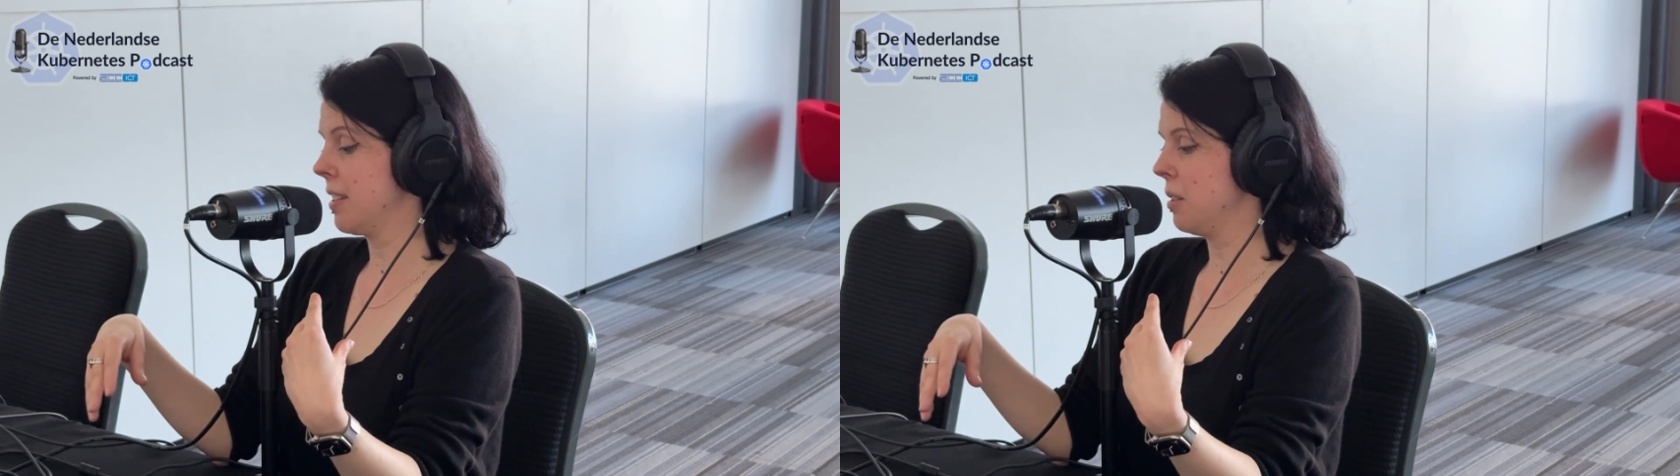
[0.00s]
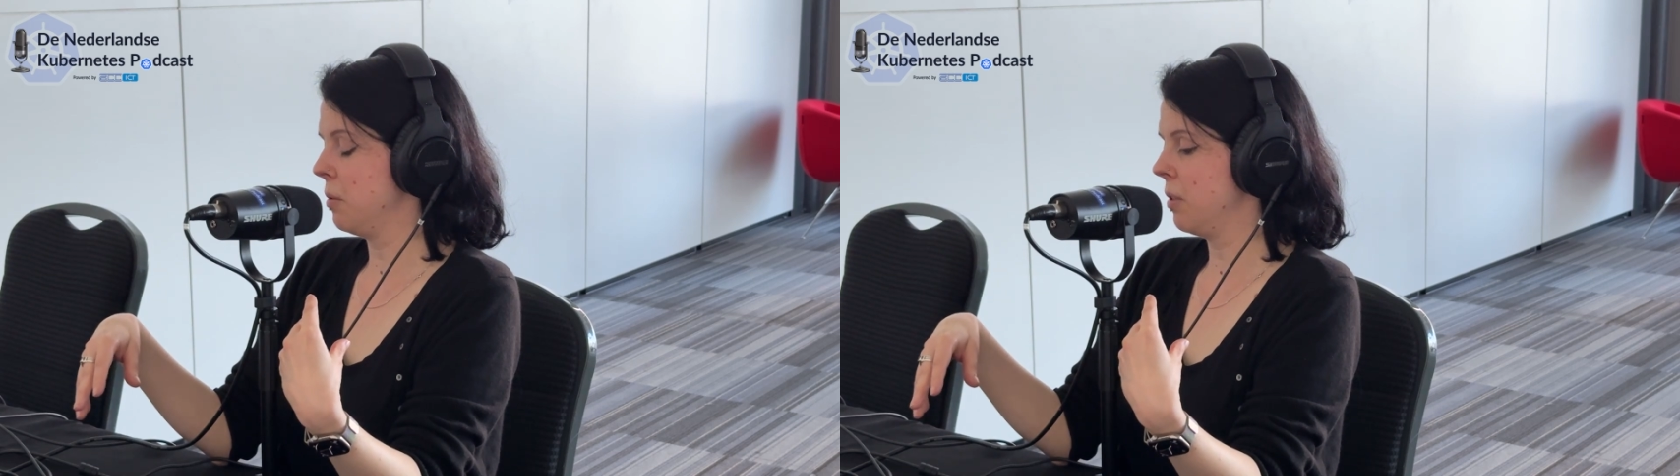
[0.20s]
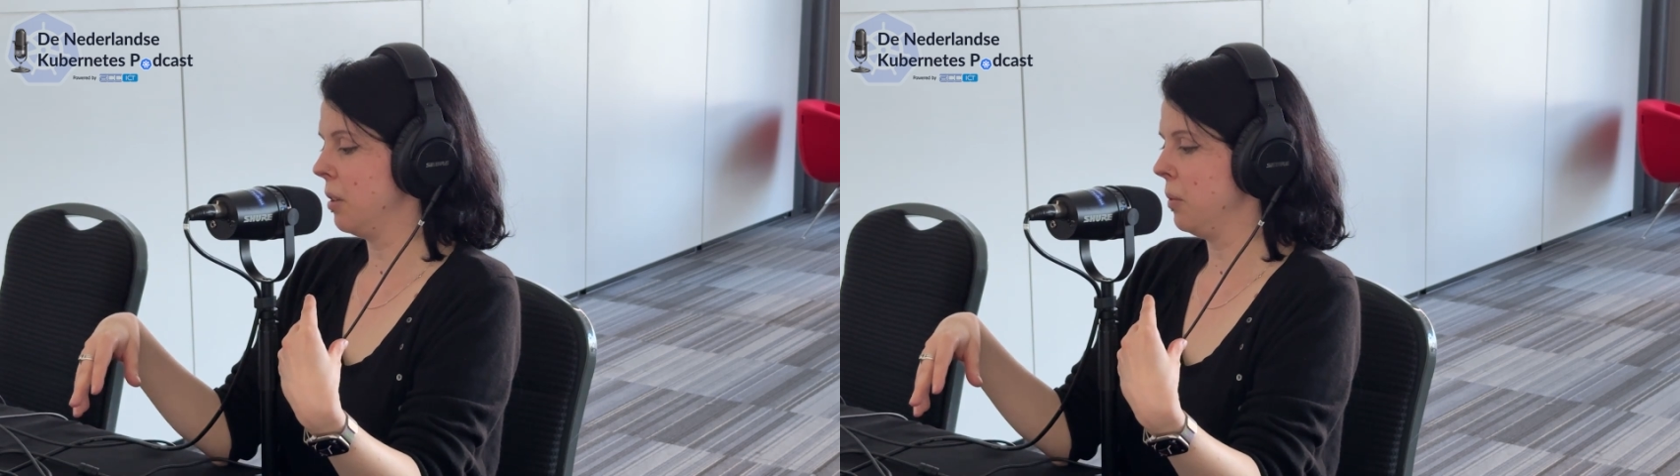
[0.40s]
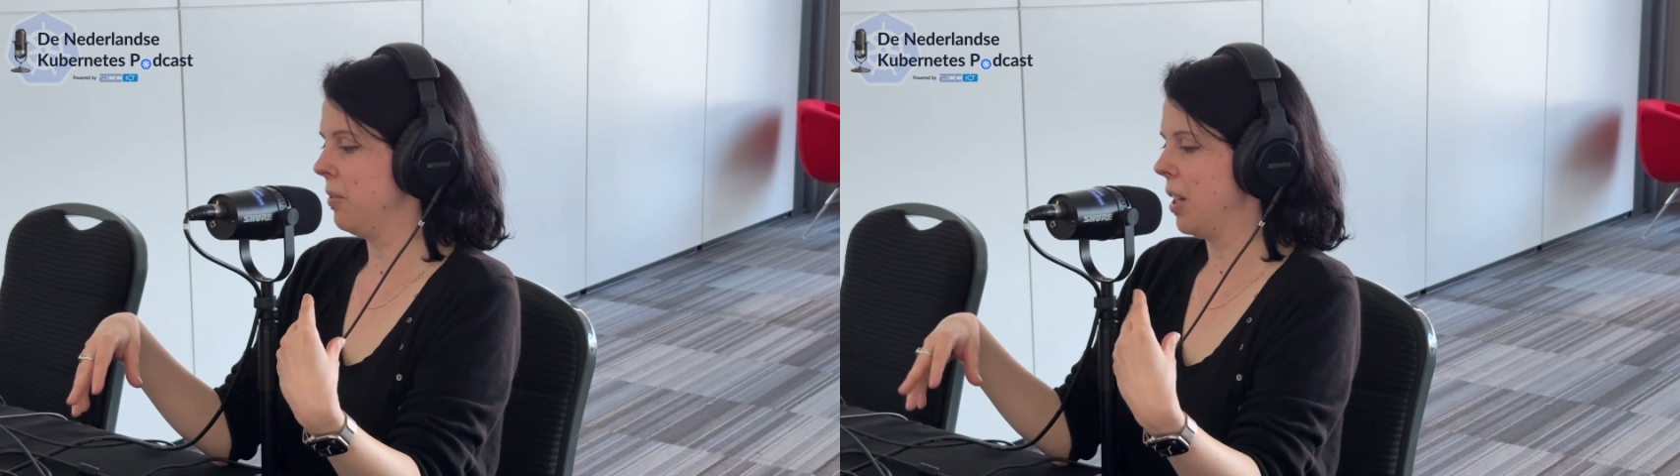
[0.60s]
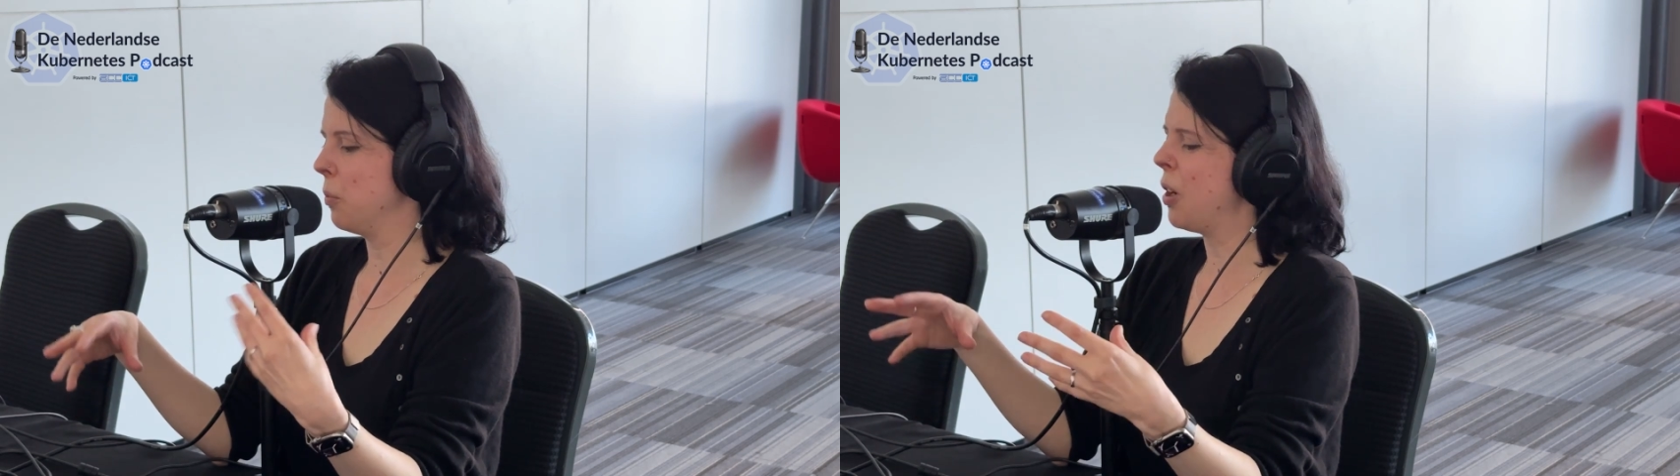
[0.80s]
that we've
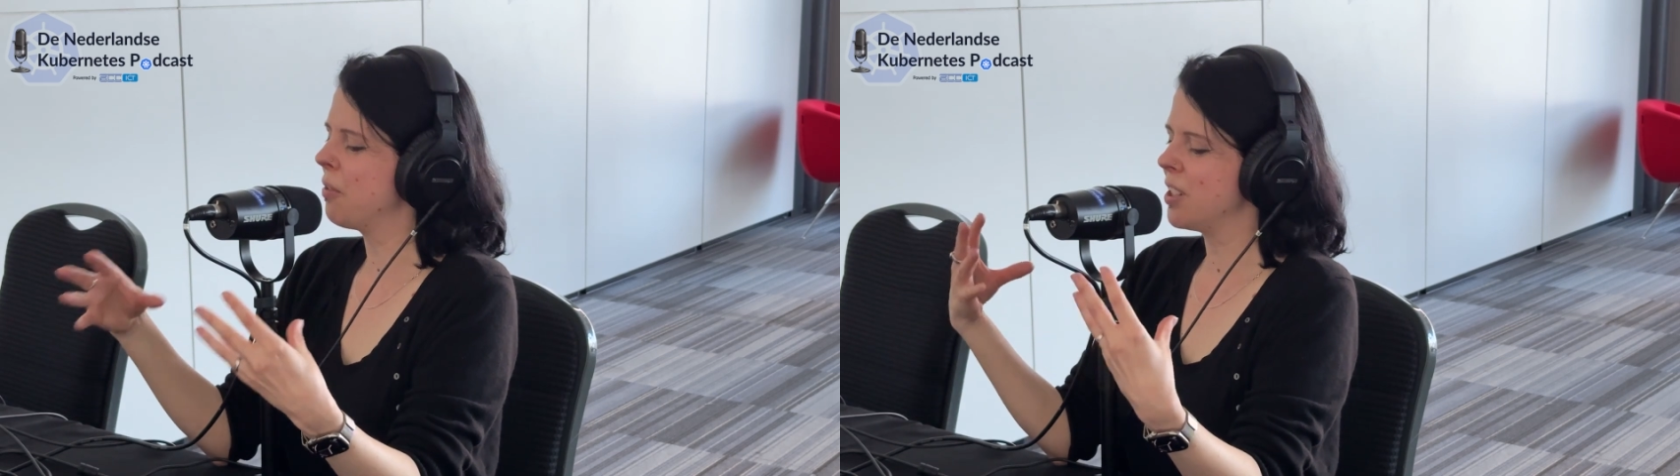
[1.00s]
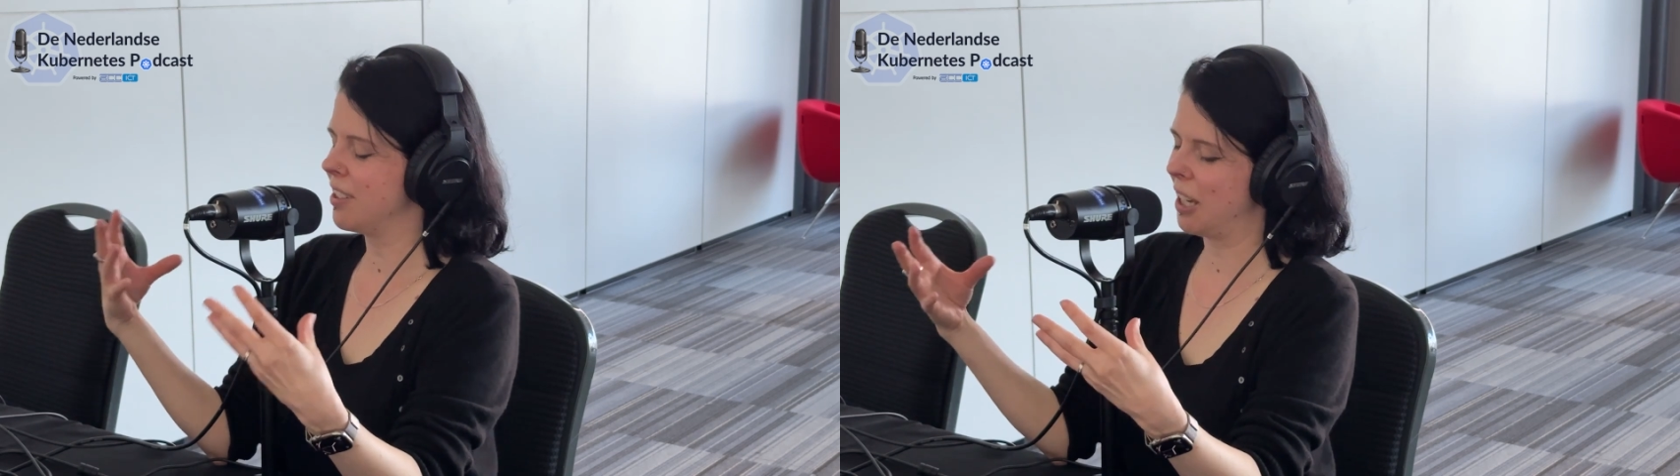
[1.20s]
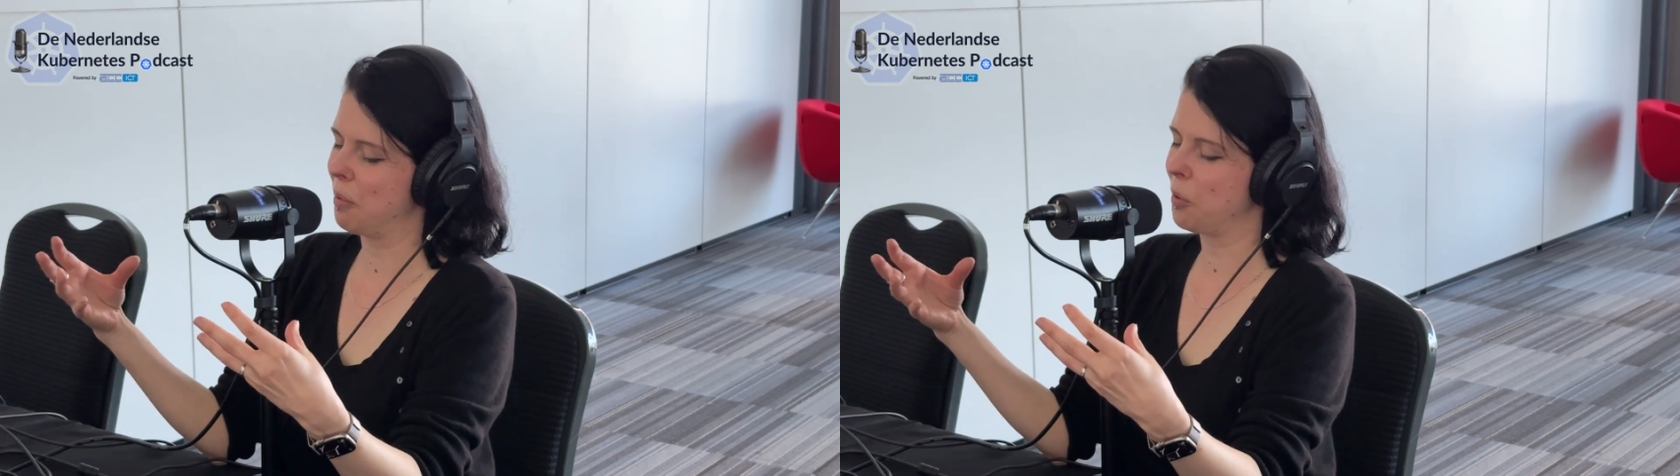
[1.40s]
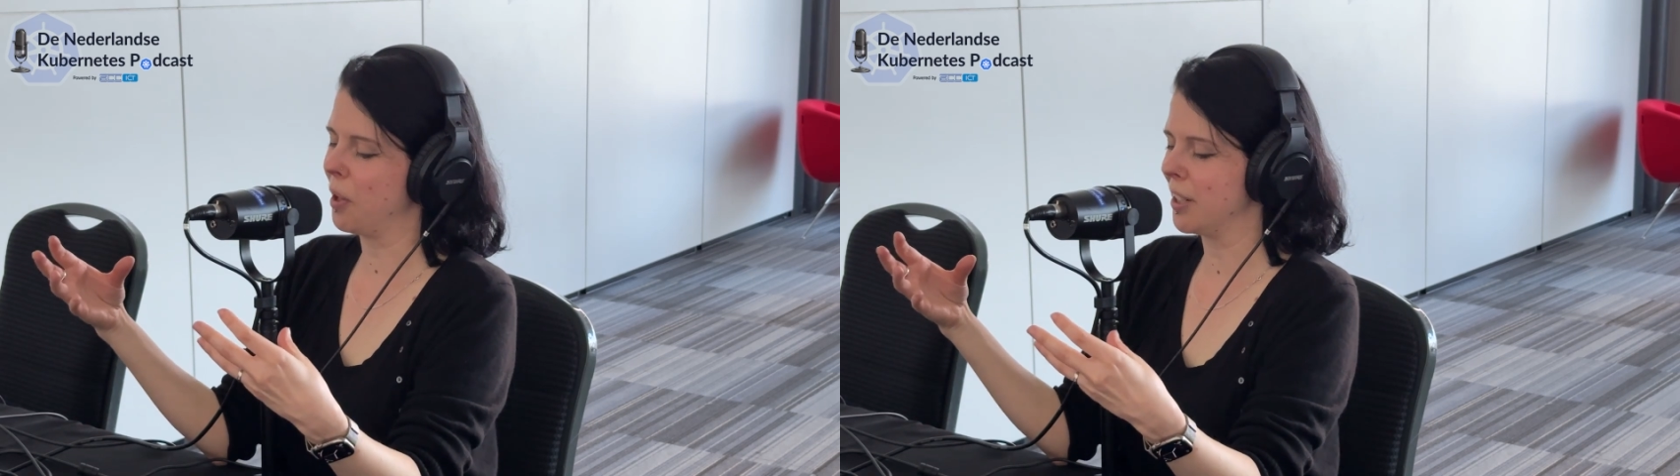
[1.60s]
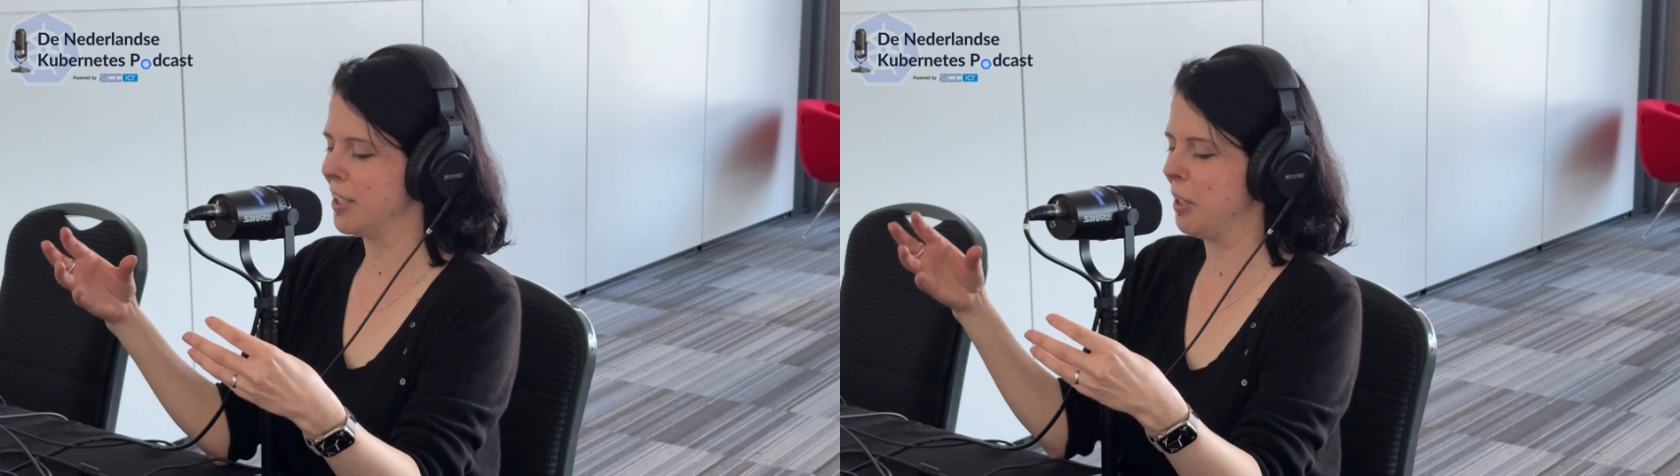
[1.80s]
done, we often say with
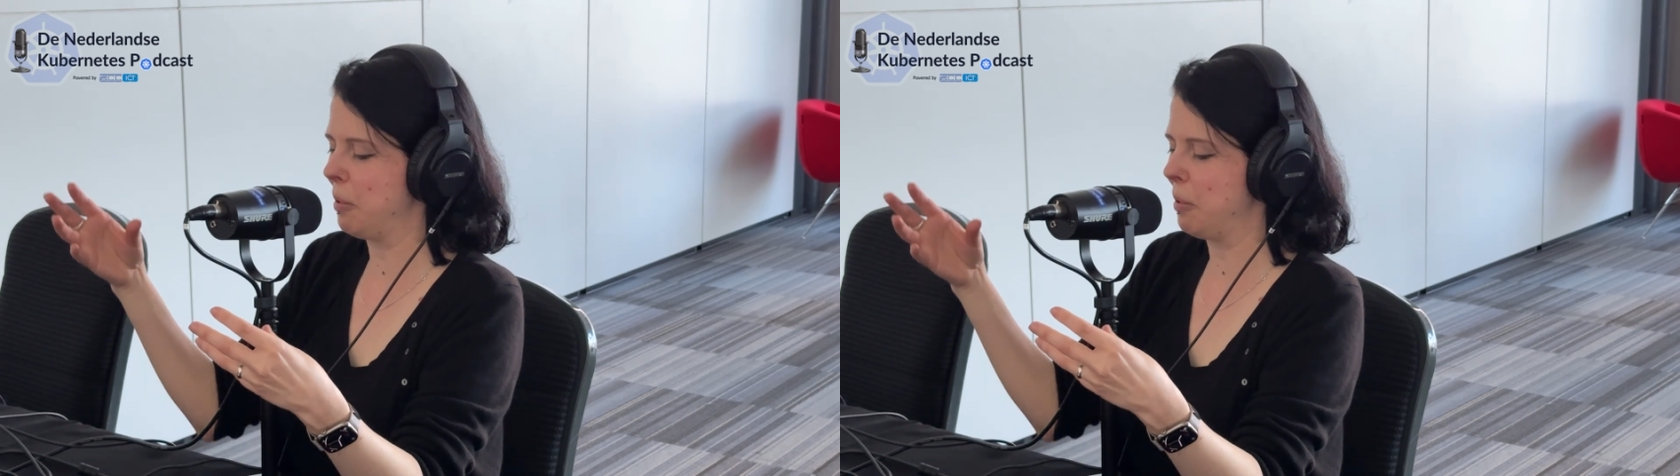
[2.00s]
Quarkus,